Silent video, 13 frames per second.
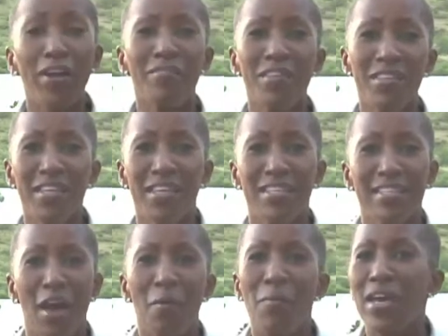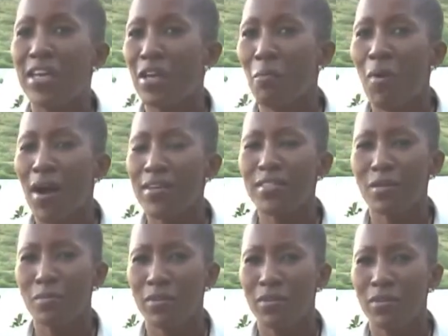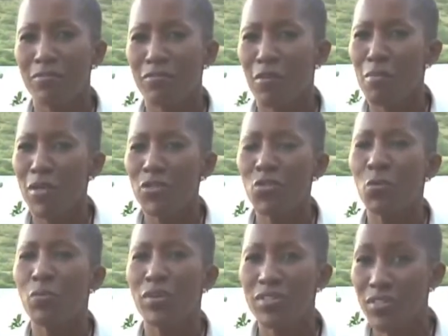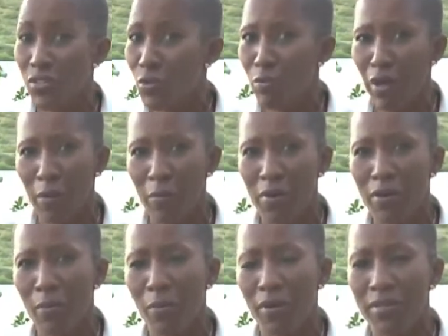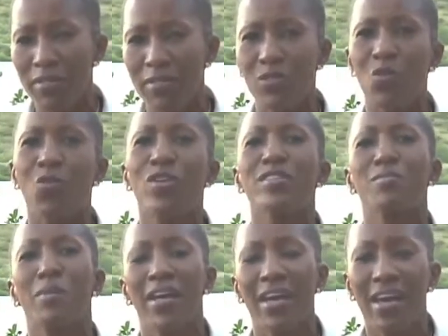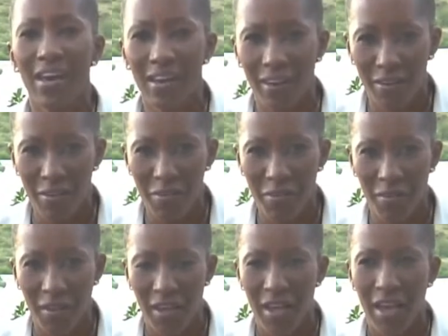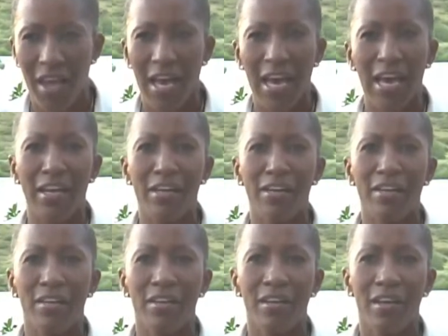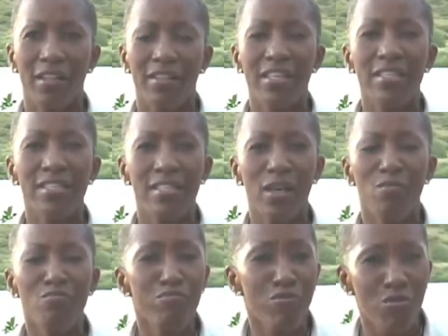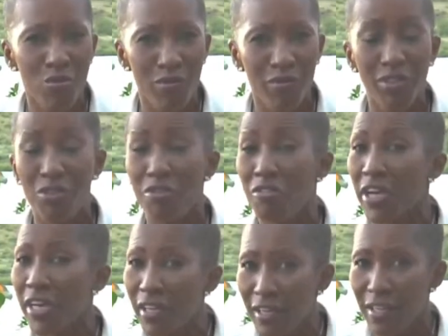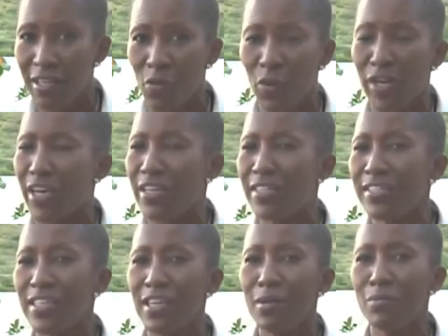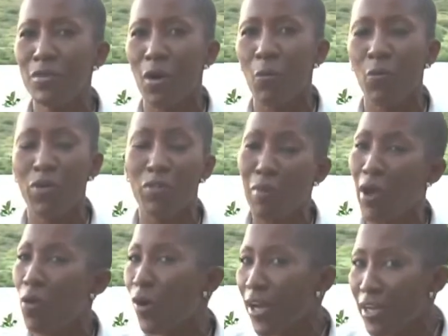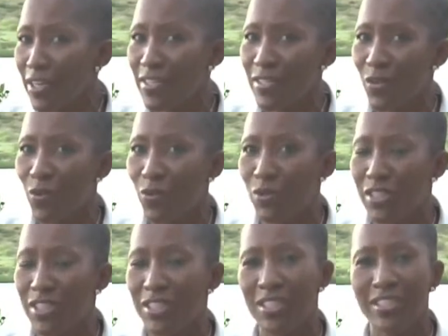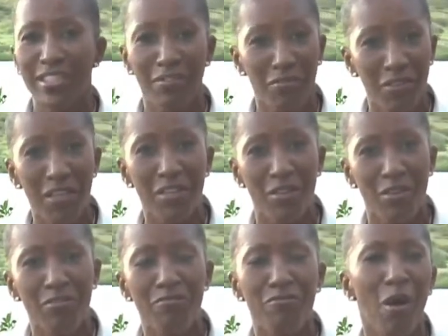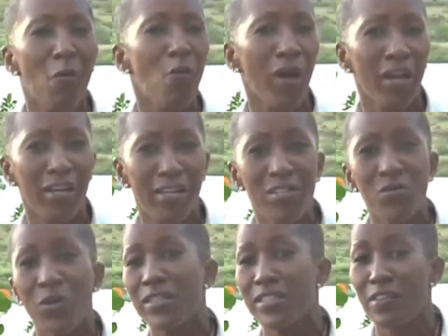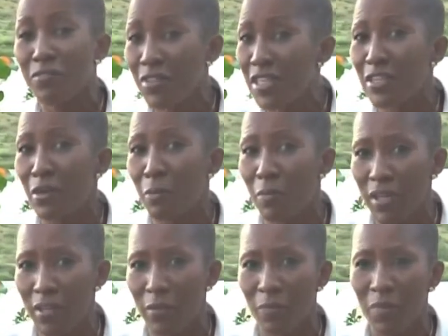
of the things that made it possible for me to pursue my purpose was my health. And this improved greatly when I teamed up with my wellness coach, Davina, from Wellness with Davina B.